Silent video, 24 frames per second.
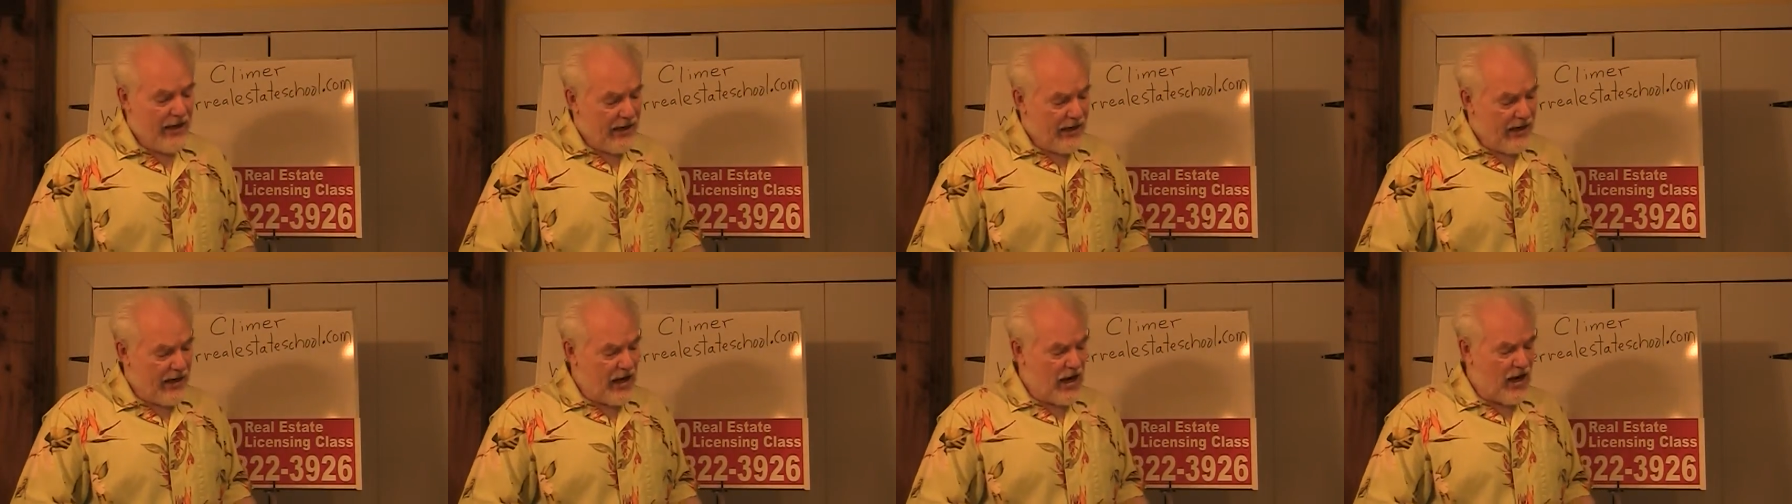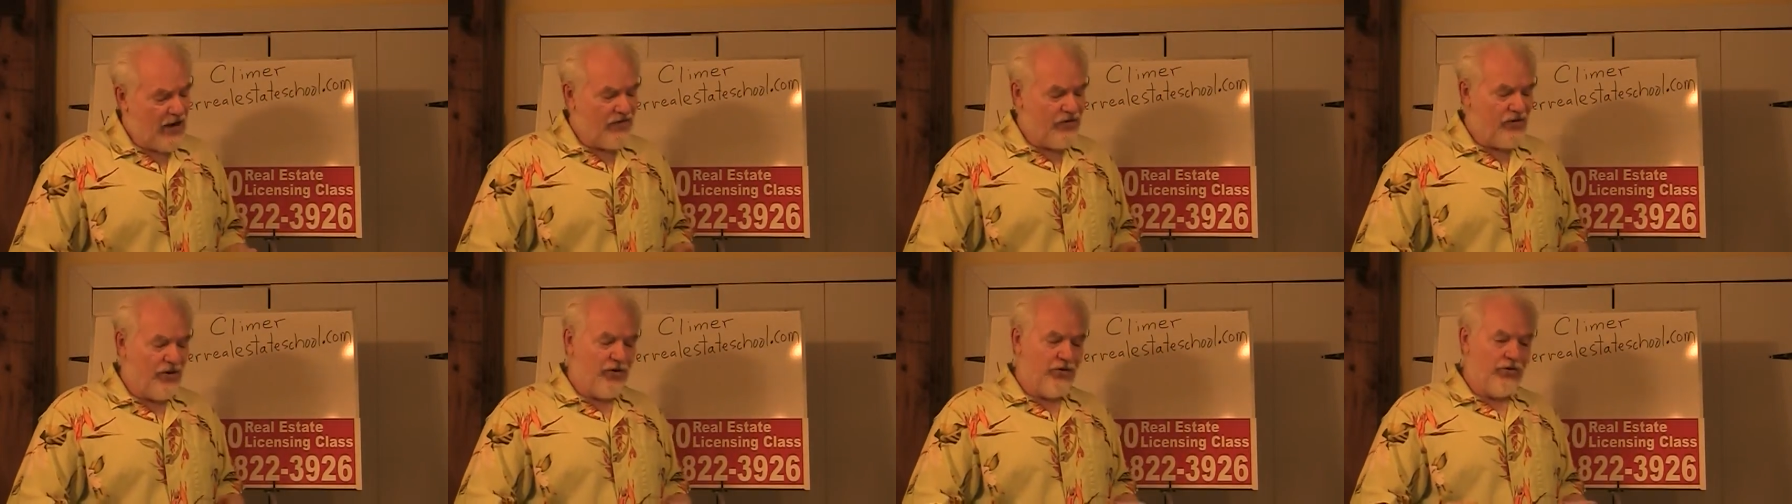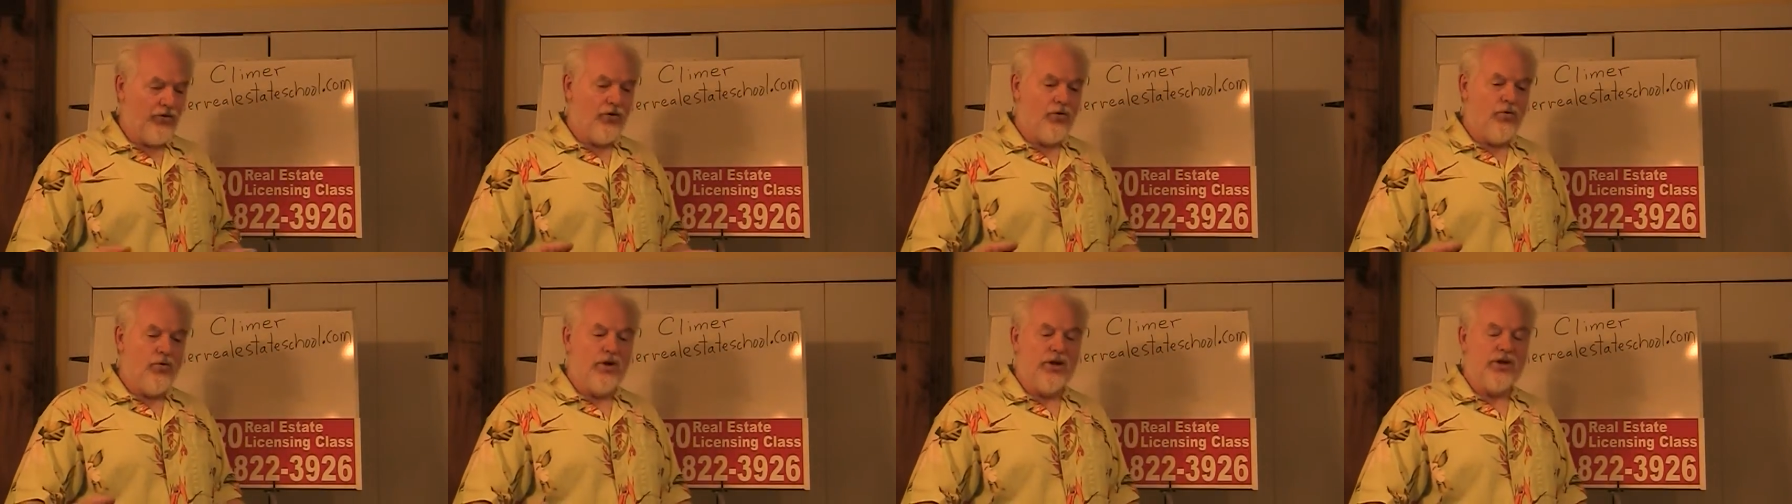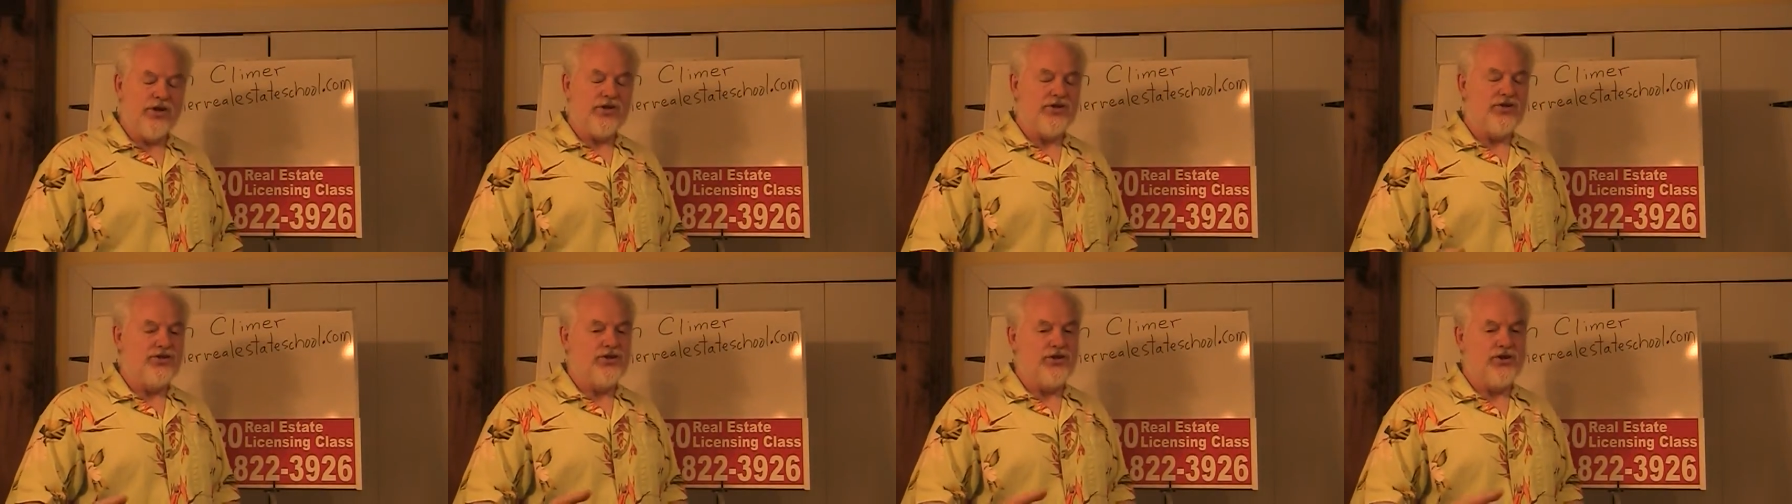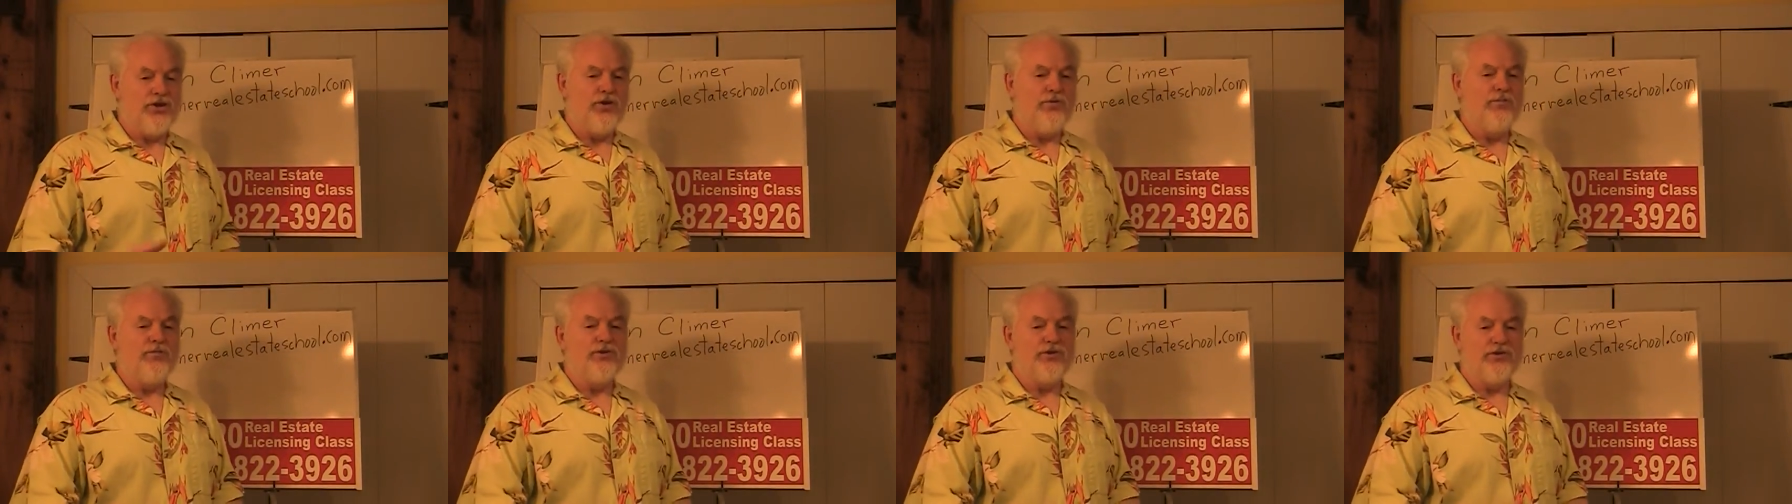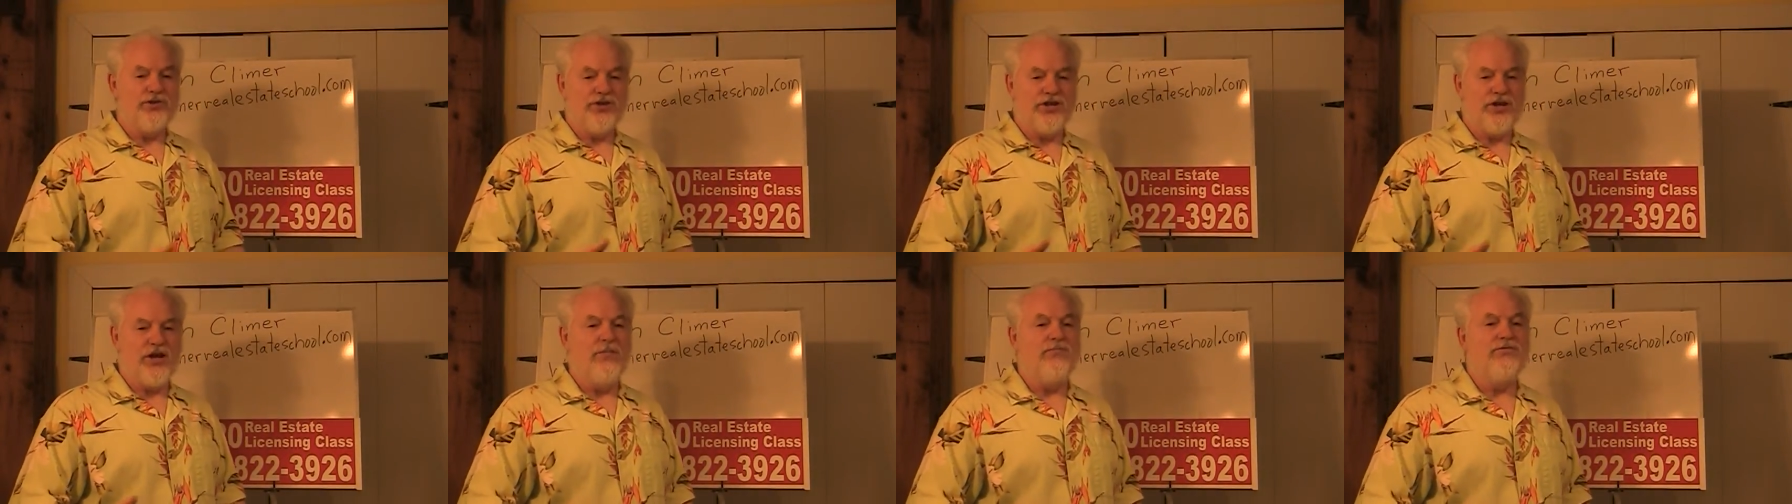Now, if you don't know what assumed or
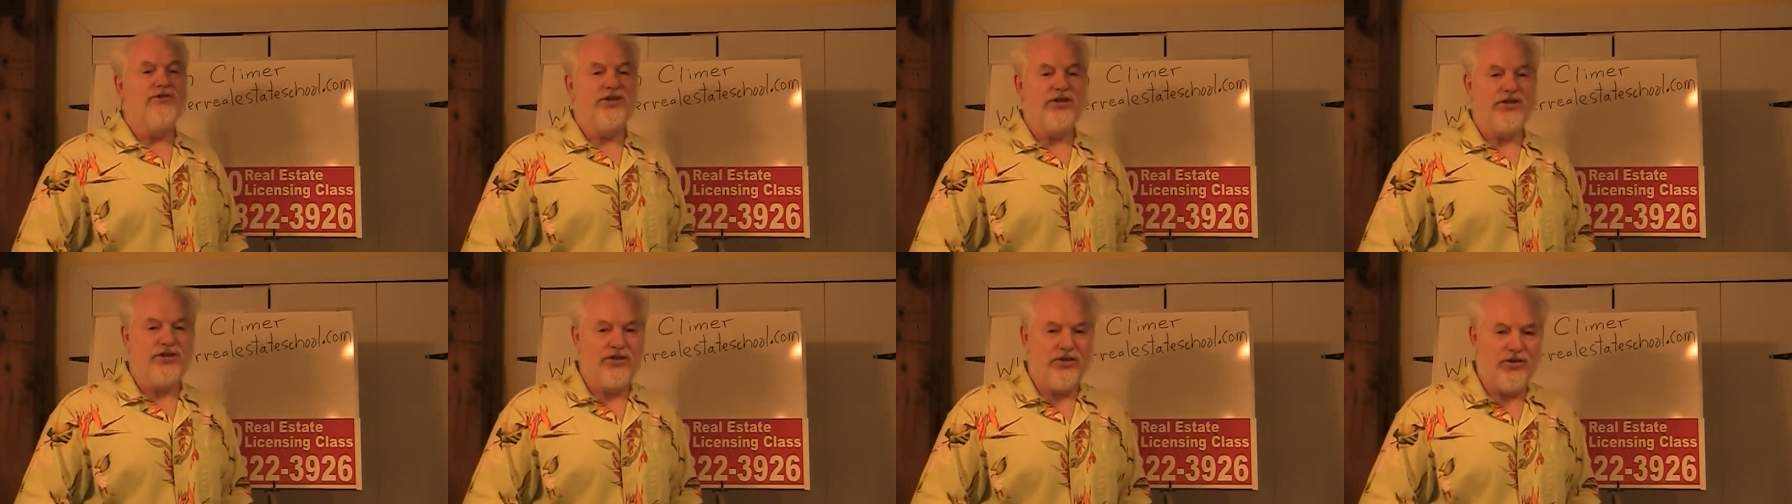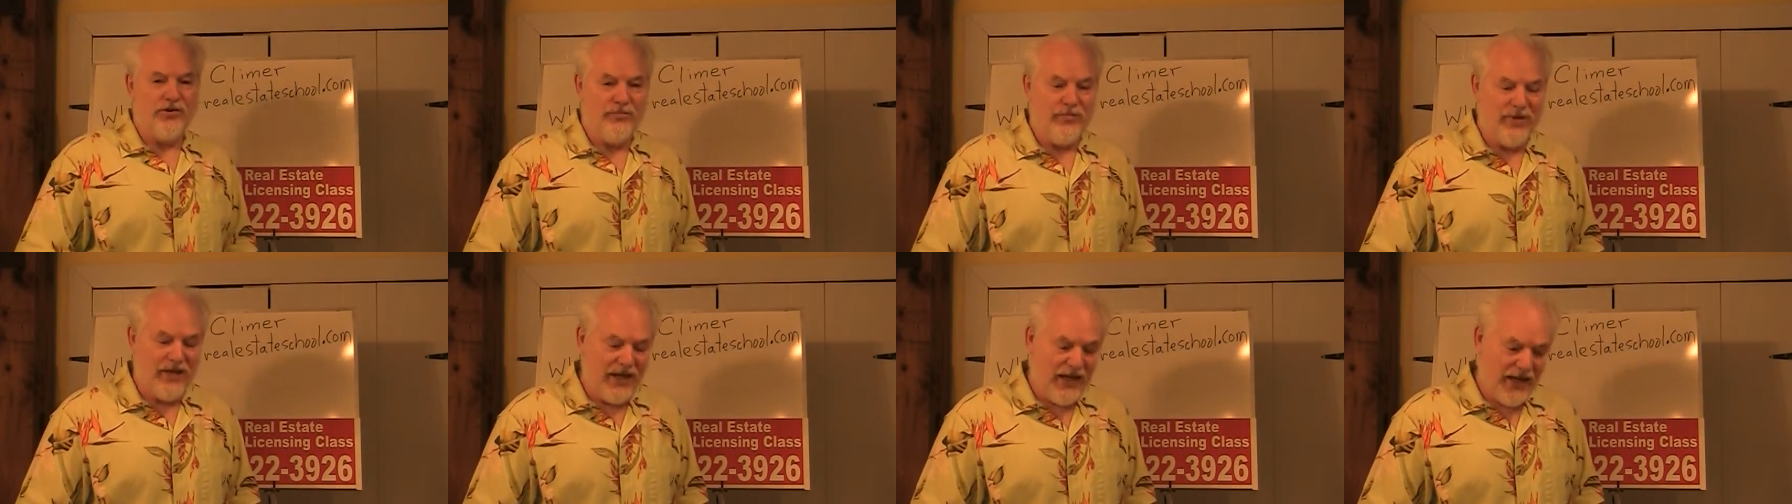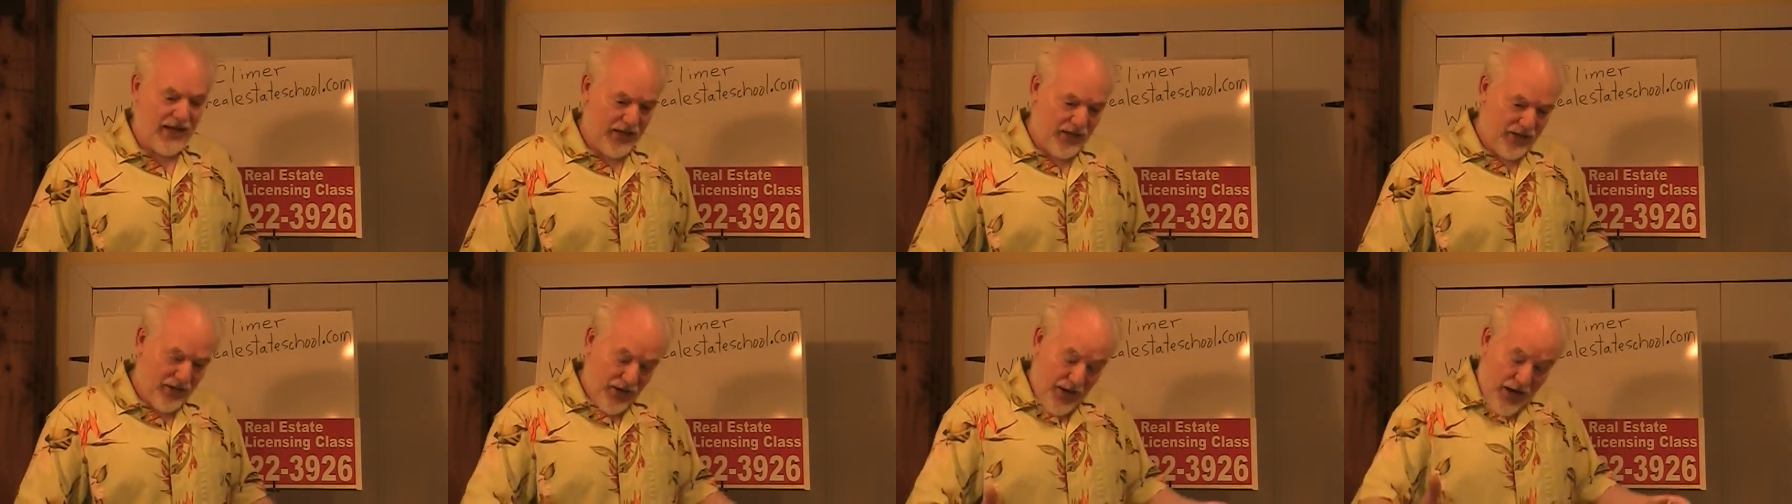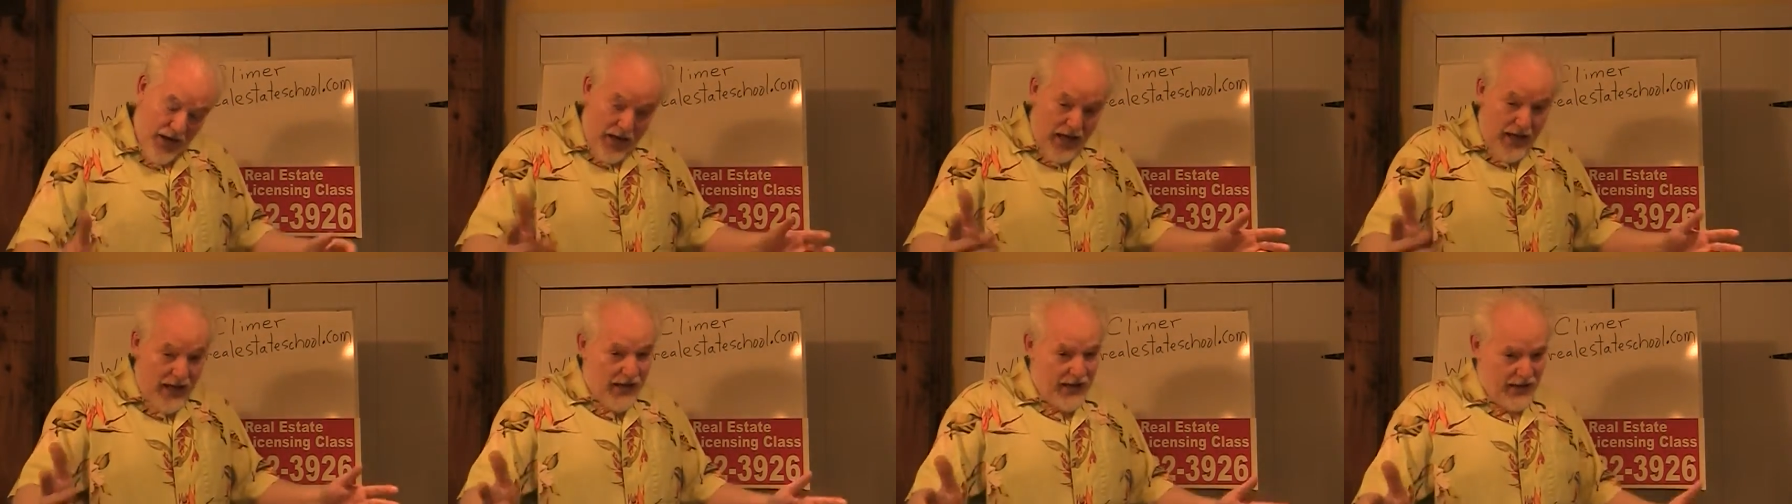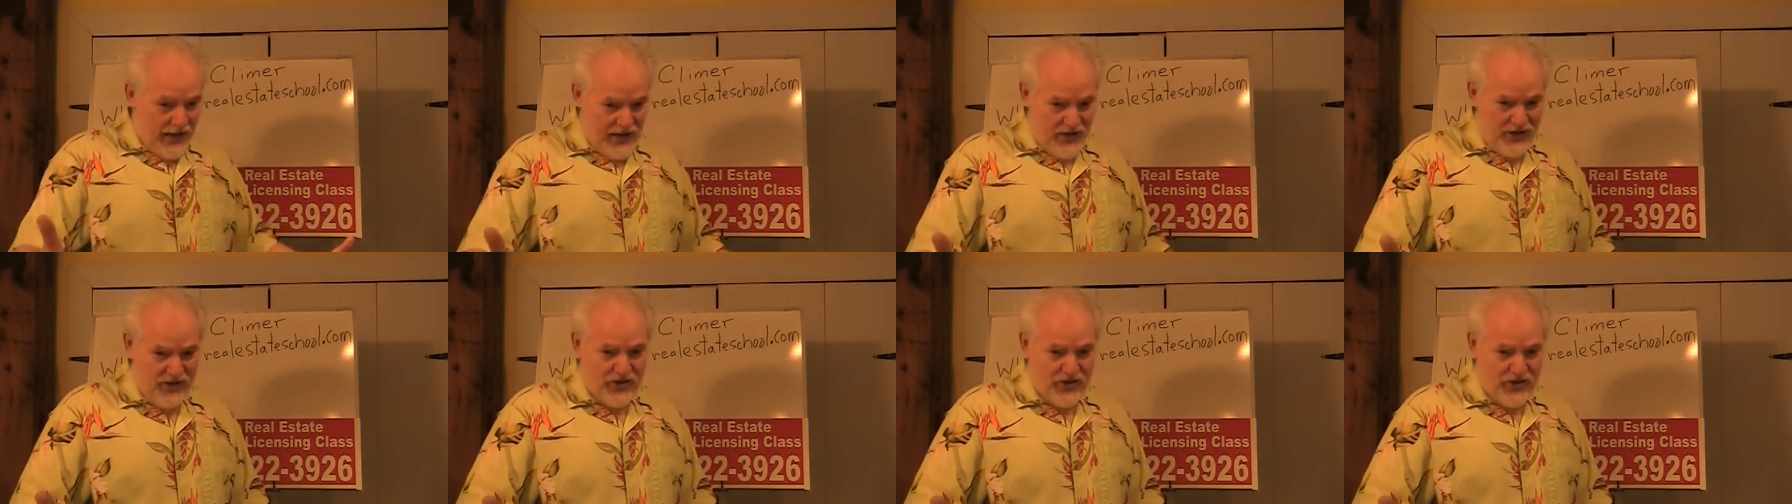subject to means, it's